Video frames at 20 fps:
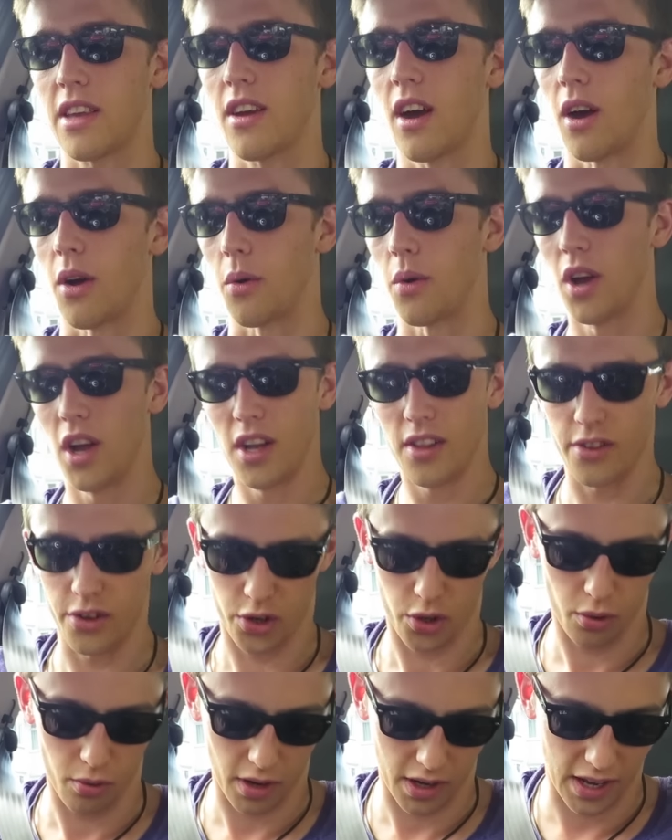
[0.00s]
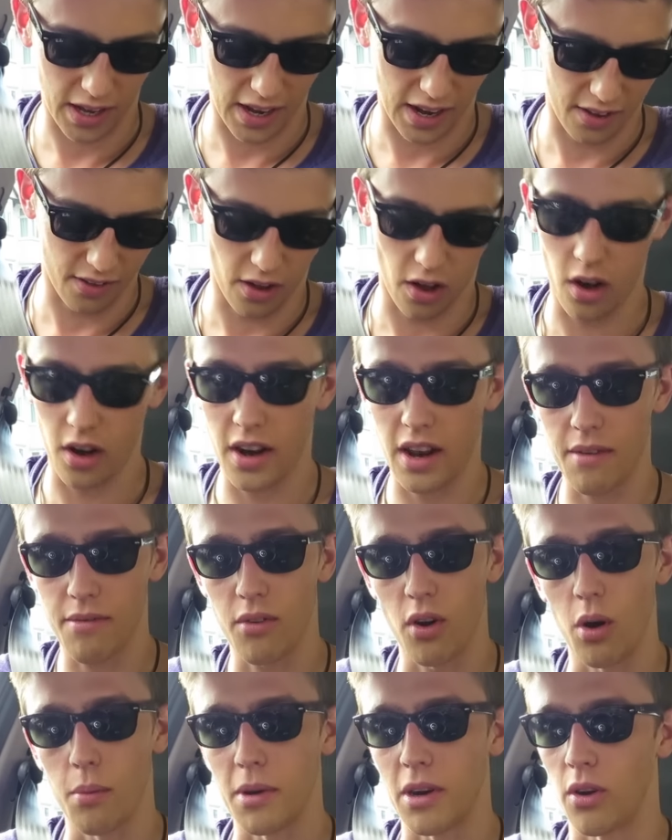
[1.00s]
go, the sooner I can get in the holiday
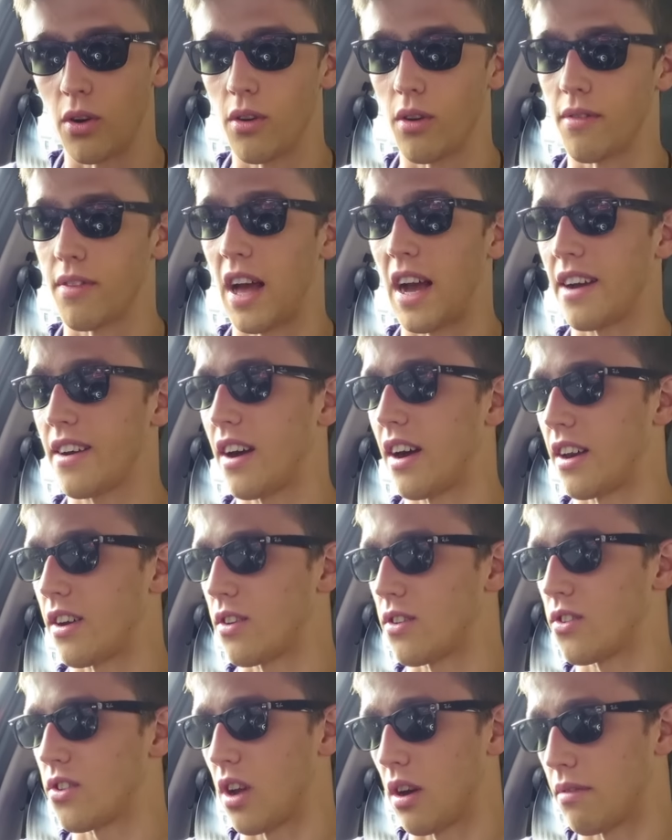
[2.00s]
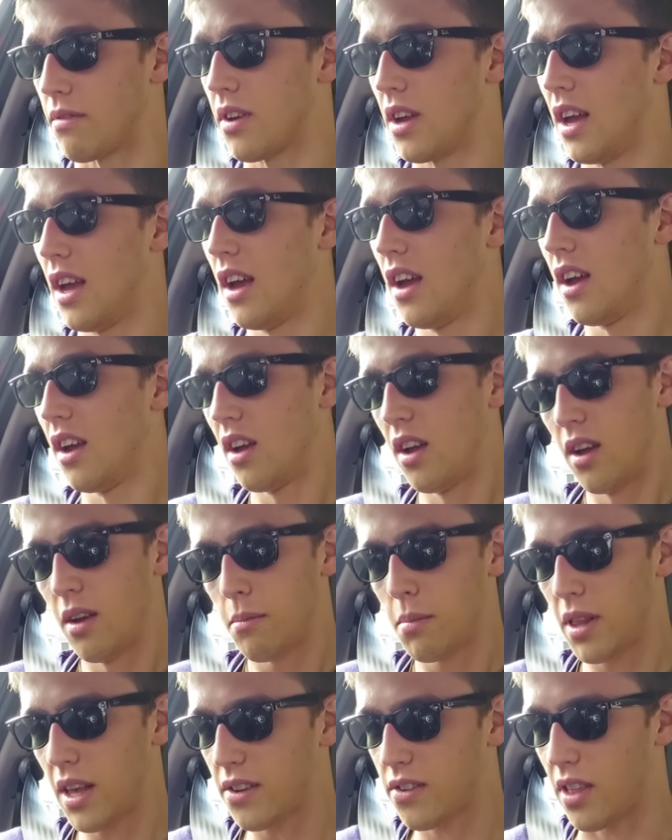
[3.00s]
form and all of that kind of good stuff.
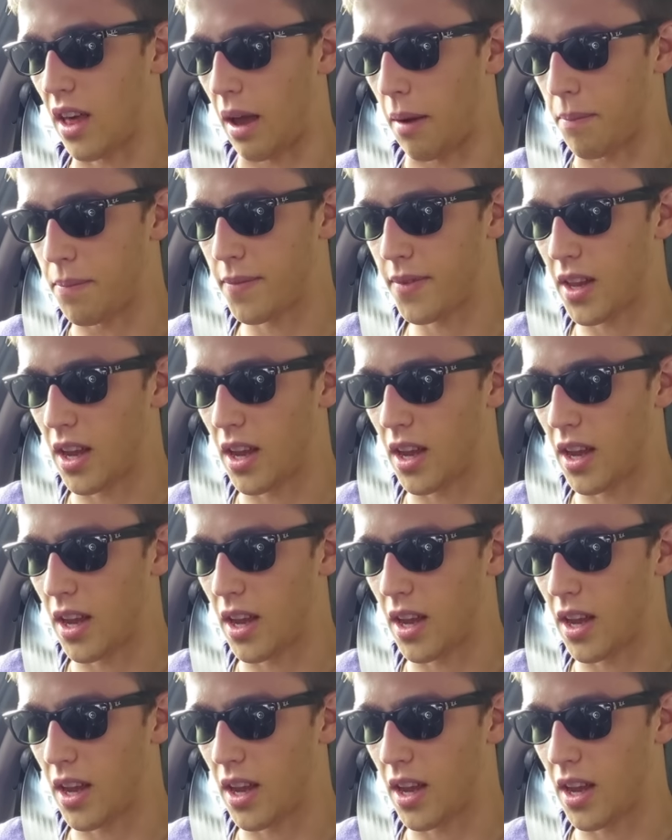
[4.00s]
But that's that.